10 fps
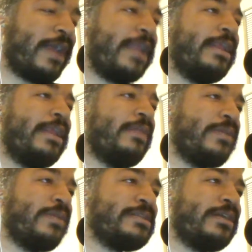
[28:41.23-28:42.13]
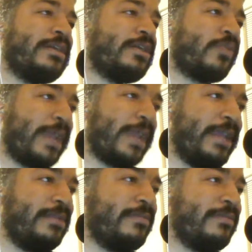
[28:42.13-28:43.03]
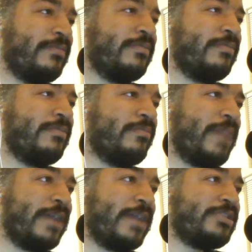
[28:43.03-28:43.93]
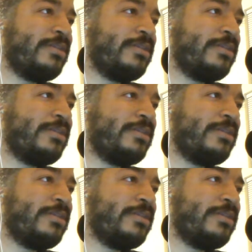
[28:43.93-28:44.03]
Granted, it wasn't a great match.